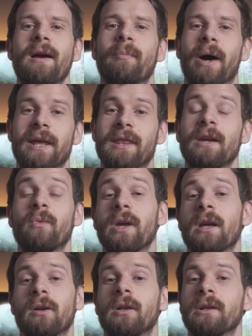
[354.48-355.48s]
but I think we
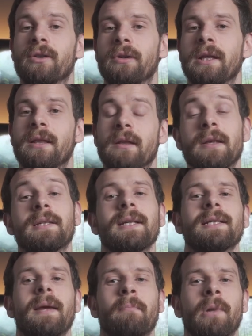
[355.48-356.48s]
can all agree that this
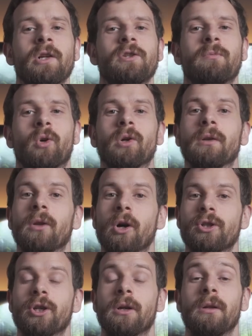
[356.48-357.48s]
is a much more
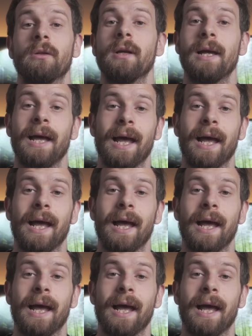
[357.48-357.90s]
logical